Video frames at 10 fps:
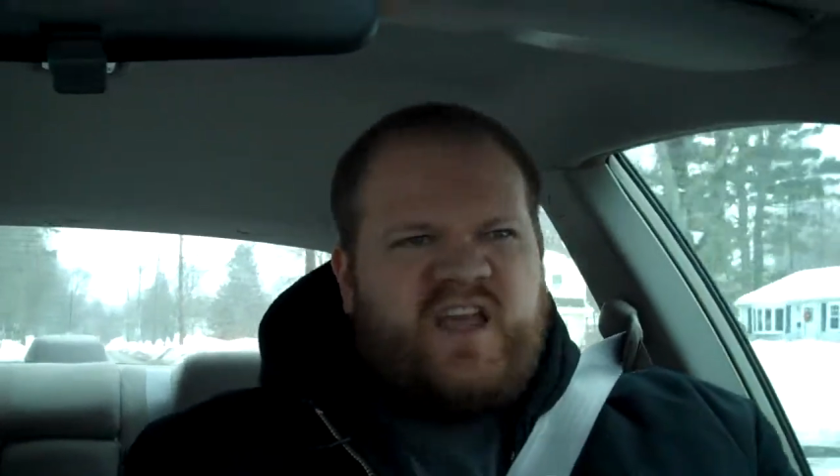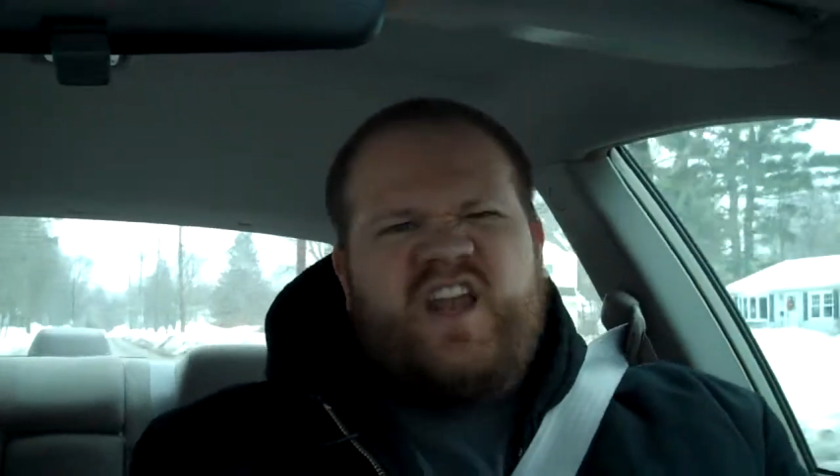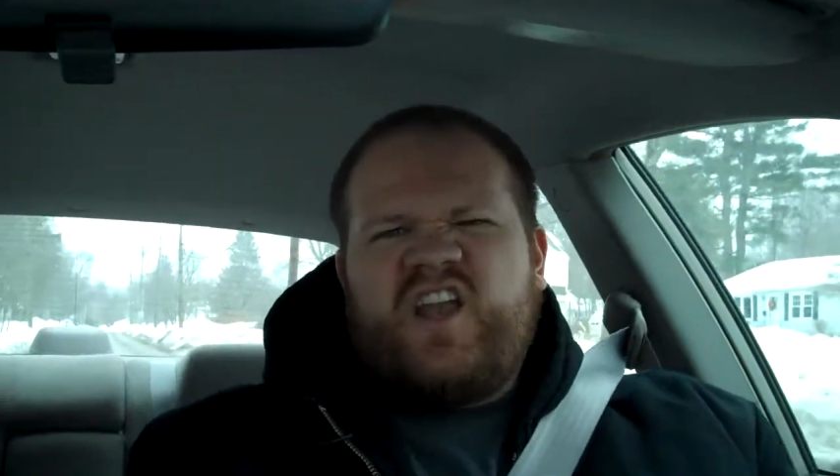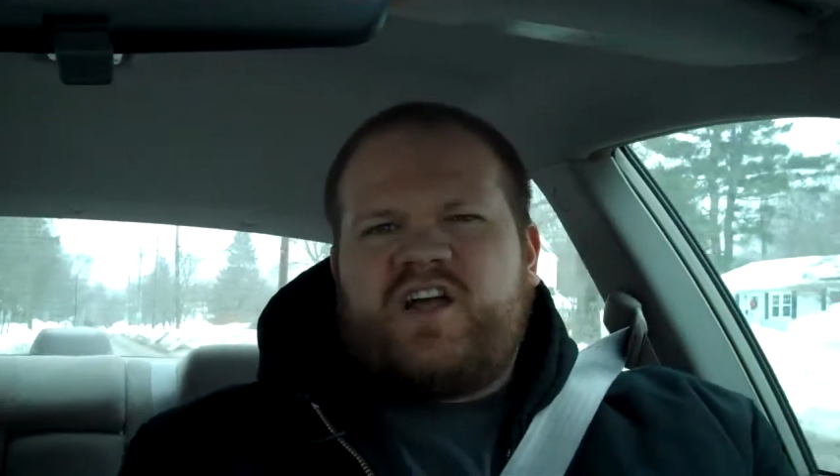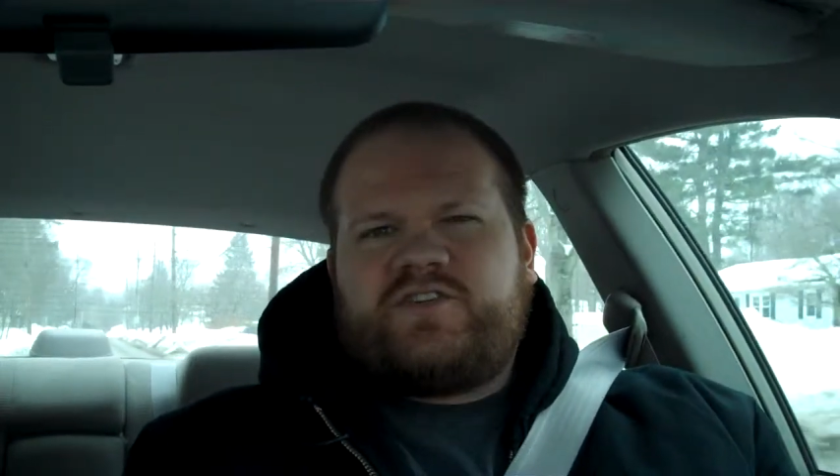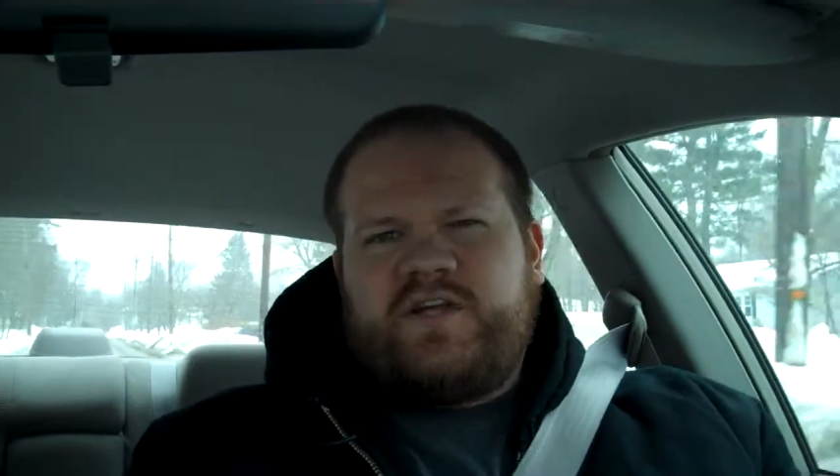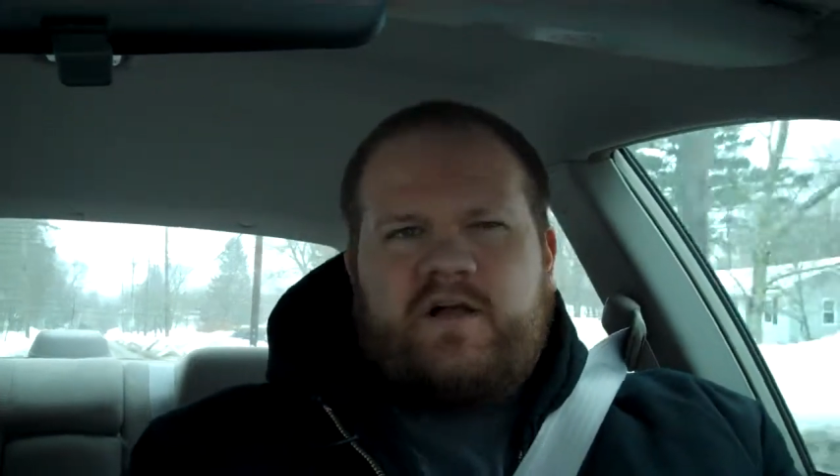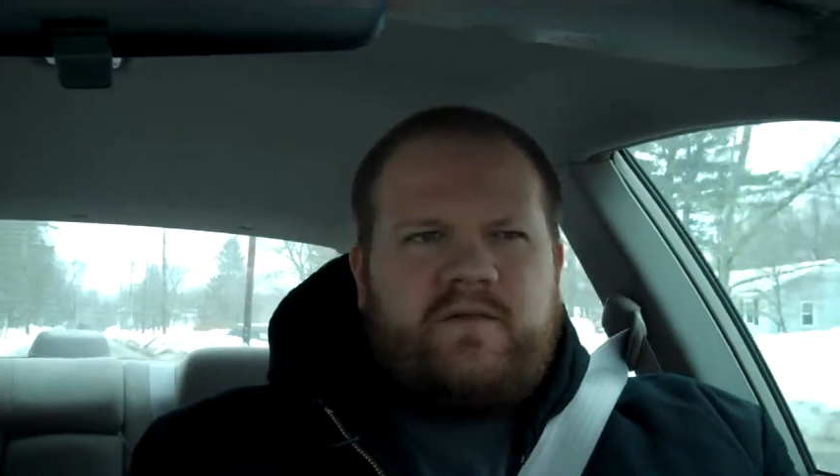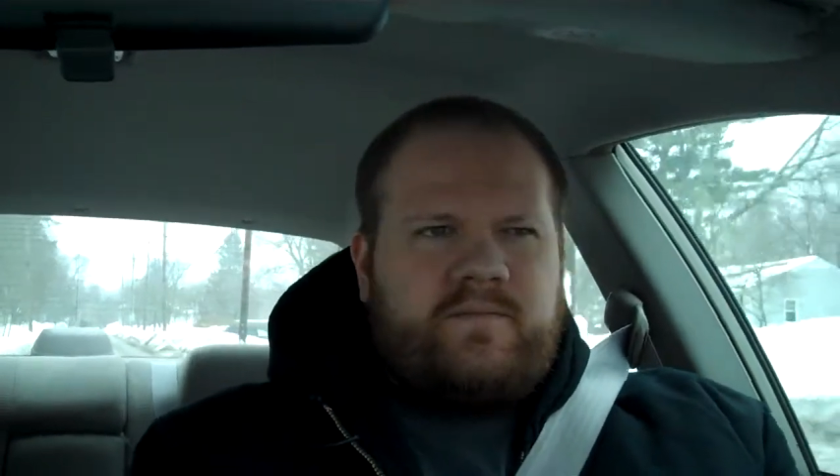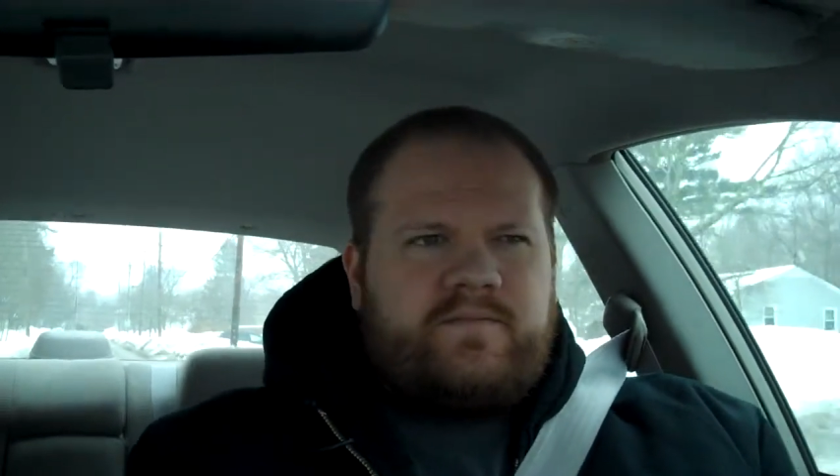in a
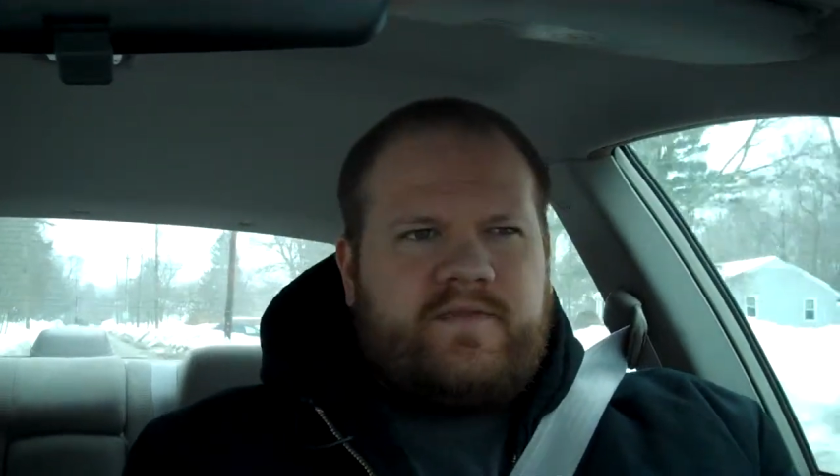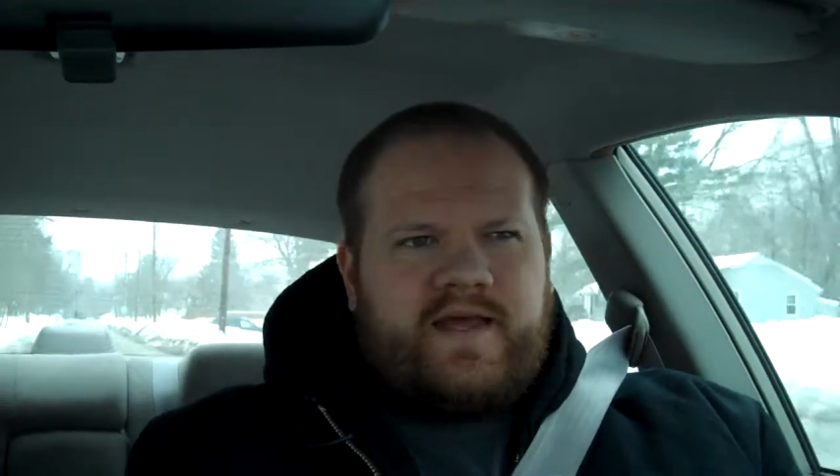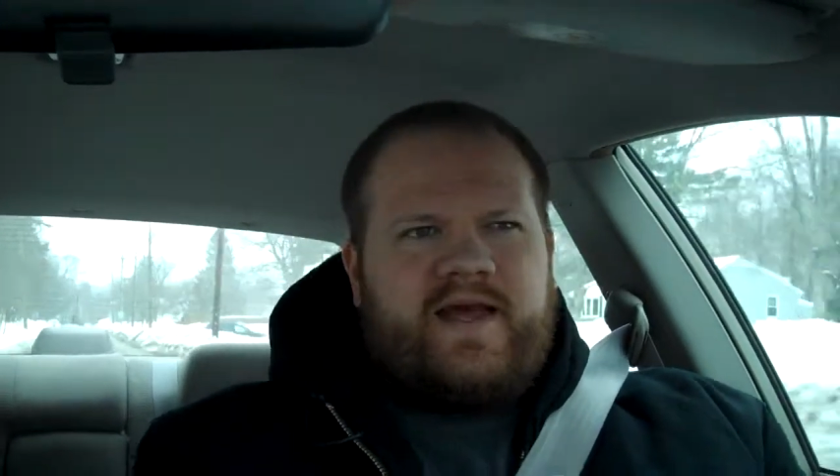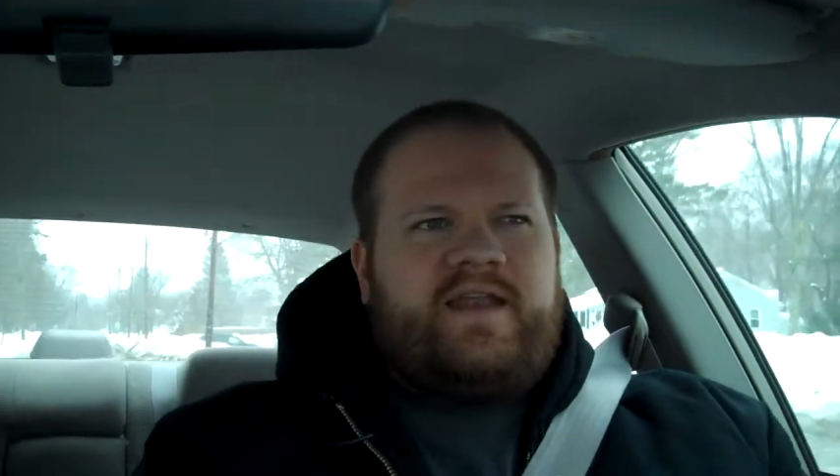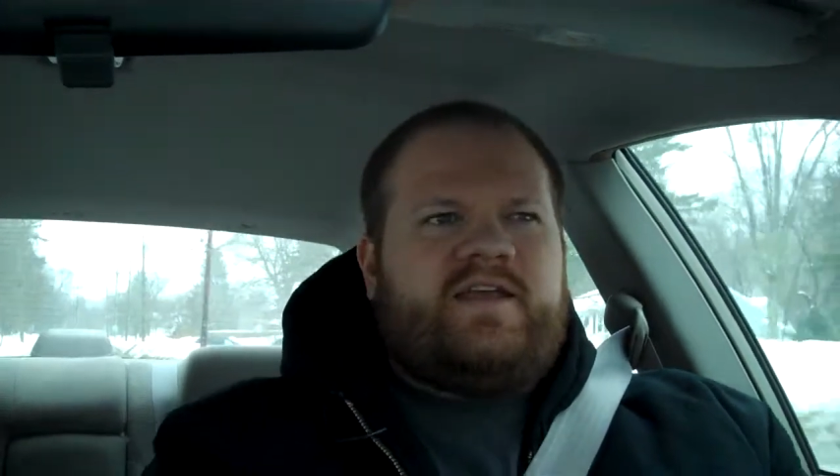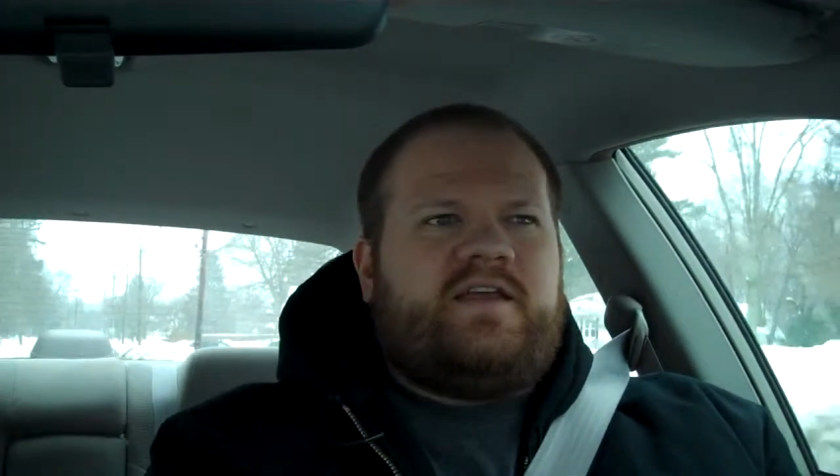nutshell, that